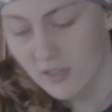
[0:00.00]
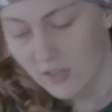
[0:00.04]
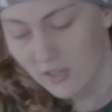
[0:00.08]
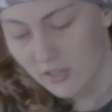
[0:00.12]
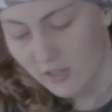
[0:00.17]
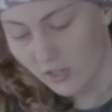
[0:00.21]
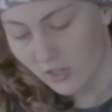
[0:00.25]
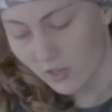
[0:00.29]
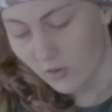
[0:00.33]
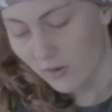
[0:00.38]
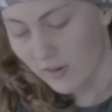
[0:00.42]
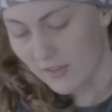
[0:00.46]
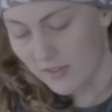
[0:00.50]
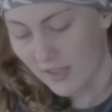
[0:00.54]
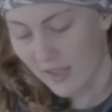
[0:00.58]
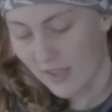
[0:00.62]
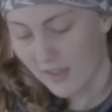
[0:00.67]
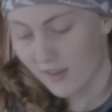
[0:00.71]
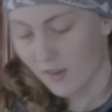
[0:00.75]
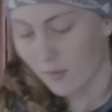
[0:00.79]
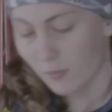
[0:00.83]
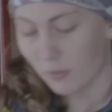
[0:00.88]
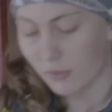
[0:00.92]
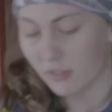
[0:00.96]
you're going to end
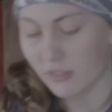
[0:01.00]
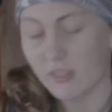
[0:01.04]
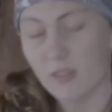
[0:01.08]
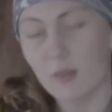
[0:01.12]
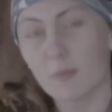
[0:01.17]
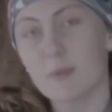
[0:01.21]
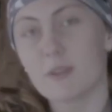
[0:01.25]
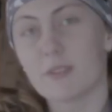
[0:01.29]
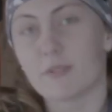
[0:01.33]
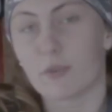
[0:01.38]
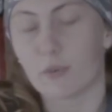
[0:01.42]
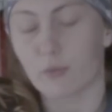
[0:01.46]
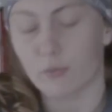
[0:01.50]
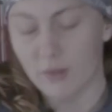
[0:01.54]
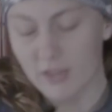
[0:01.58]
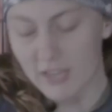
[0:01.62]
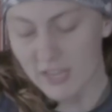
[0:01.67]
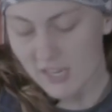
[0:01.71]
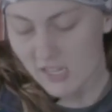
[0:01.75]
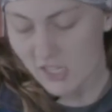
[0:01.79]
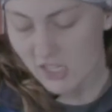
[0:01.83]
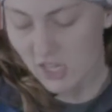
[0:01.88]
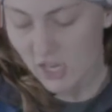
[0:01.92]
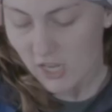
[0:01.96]
up with a little bit of a
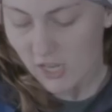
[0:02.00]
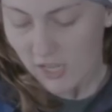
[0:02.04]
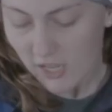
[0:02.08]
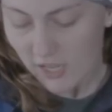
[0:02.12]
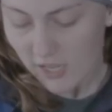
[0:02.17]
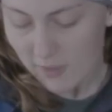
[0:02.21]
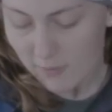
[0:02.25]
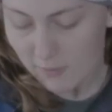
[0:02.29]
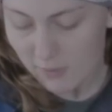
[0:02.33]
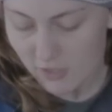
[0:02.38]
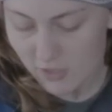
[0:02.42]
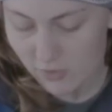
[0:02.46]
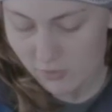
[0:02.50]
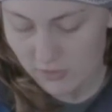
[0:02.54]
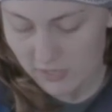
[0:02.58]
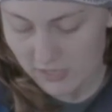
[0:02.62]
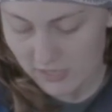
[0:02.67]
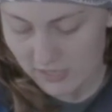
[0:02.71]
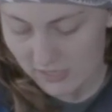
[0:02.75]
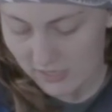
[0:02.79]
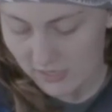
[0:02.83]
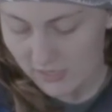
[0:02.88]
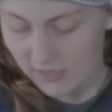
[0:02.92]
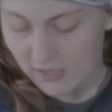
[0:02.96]
ridge in
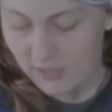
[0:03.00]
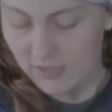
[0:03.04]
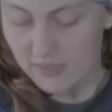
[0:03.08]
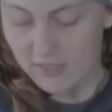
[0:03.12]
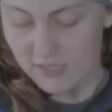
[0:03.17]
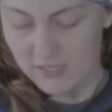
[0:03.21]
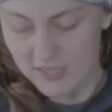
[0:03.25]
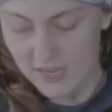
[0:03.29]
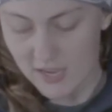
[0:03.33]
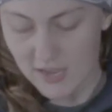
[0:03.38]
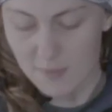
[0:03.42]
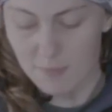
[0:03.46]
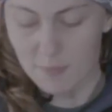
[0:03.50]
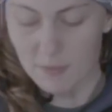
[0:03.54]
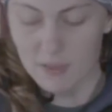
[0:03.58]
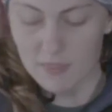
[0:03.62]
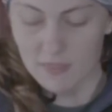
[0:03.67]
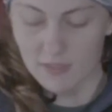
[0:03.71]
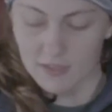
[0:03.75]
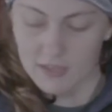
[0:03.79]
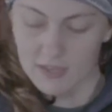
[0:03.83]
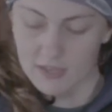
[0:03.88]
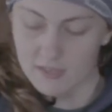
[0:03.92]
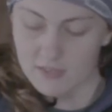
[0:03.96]
between the tape and the
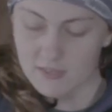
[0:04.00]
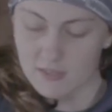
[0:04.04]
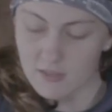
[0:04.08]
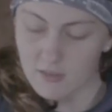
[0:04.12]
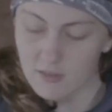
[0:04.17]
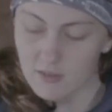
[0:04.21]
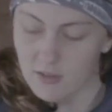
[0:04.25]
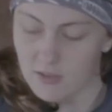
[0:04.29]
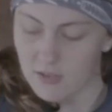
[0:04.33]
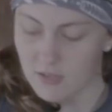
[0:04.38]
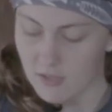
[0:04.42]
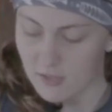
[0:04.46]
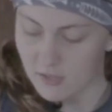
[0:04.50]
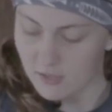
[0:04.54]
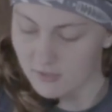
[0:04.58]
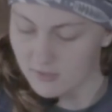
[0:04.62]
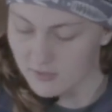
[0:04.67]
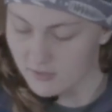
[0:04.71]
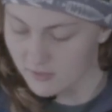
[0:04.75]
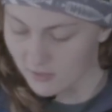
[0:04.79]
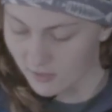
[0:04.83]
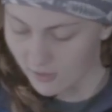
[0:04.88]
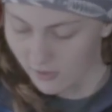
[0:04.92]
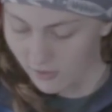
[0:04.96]
kick zone.
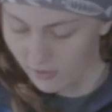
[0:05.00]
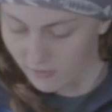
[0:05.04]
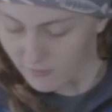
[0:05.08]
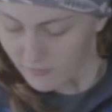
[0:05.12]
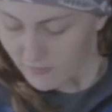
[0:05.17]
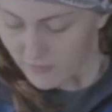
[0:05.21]
So